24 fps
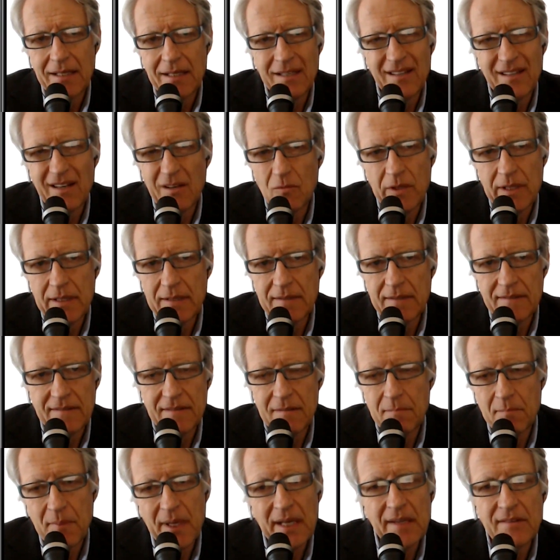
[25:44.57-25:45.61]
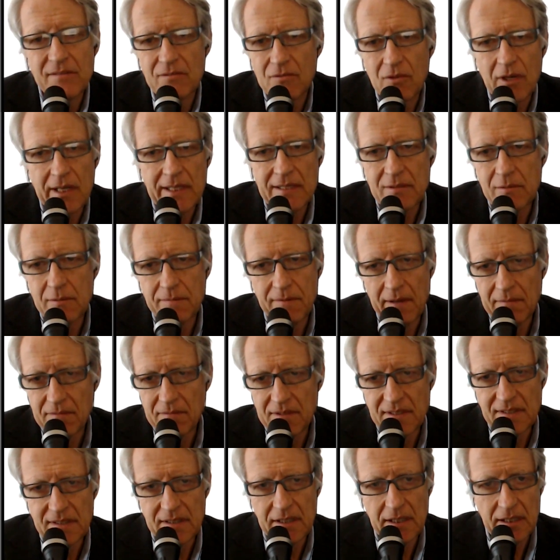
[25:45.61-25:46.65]
It's the biggest riots we've
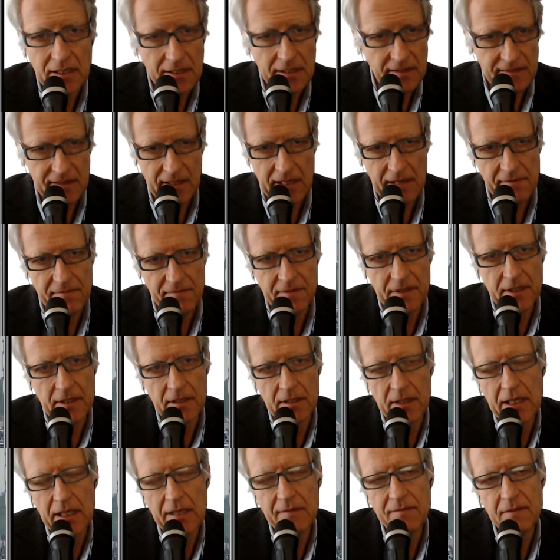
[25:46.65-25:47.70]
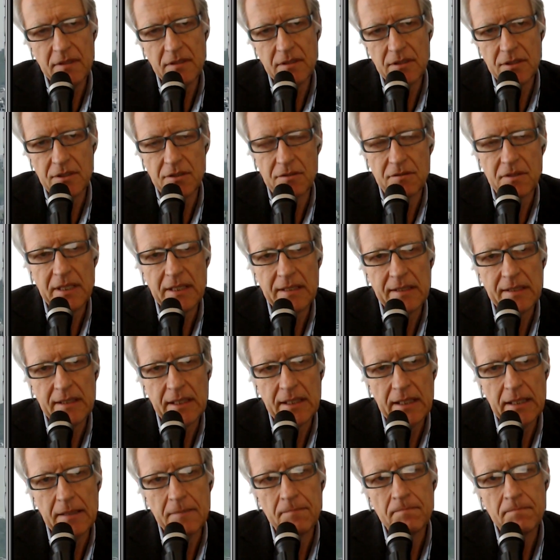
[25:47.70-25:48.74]
ever seen in South Africa, even
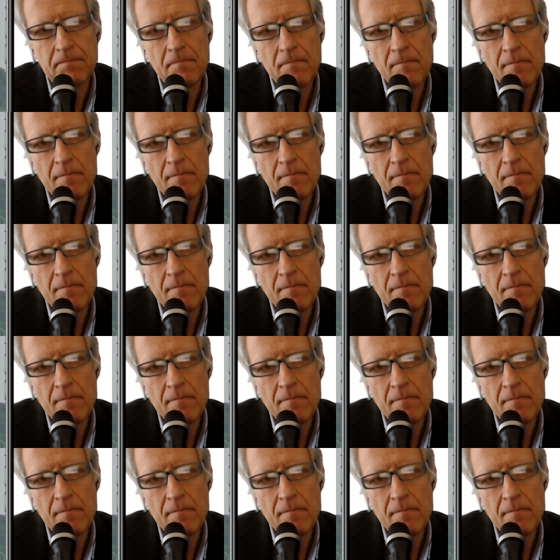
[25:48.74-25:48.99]
during